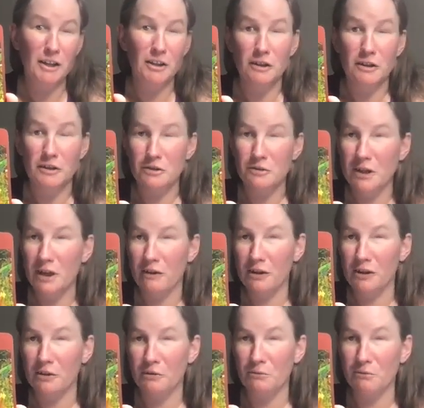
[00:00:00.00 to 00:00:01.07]
You're doing
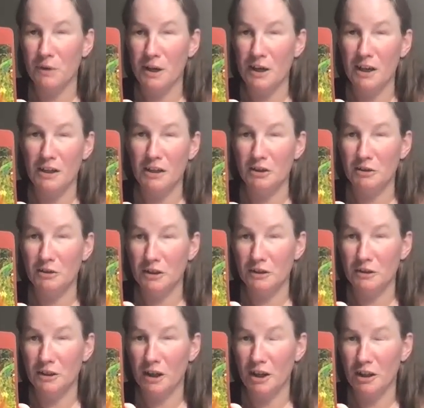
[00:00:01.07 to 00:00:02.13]
everything right. You know,
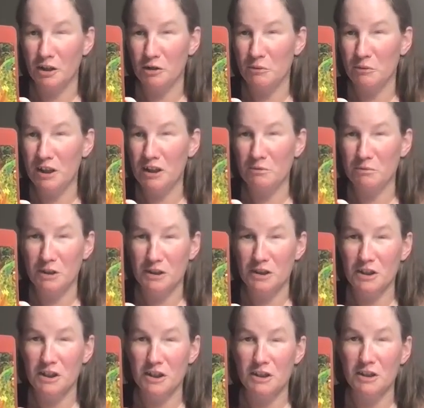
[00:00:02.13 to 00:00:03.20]
you're making big
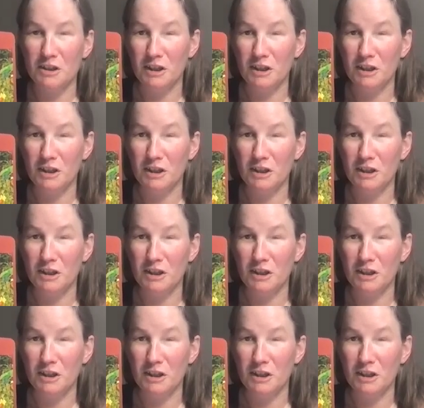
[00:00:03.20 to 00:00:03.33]
decisions.